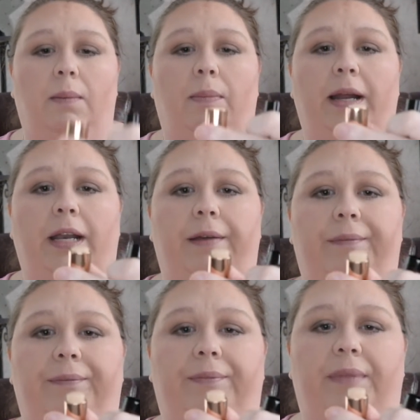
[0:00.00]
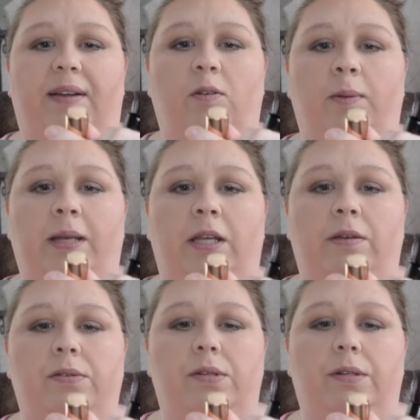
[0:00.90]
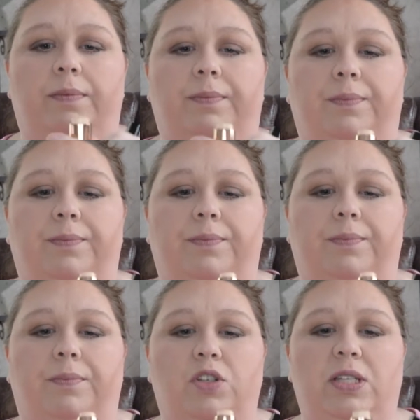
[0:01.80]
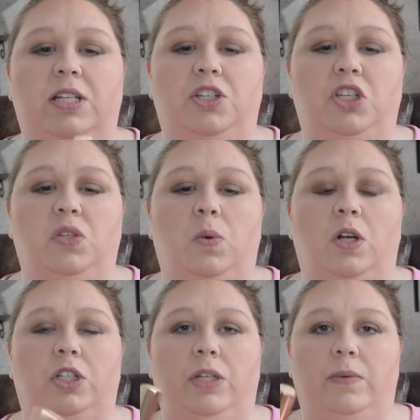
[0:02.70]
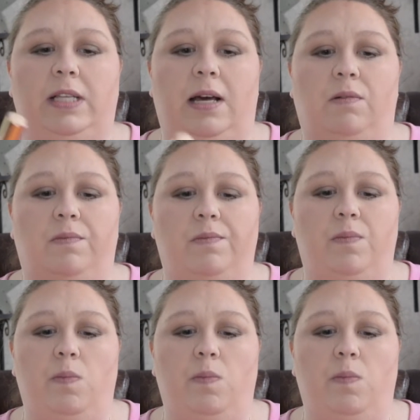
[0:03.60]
Brand new. Never been used. She said she swatched it was off.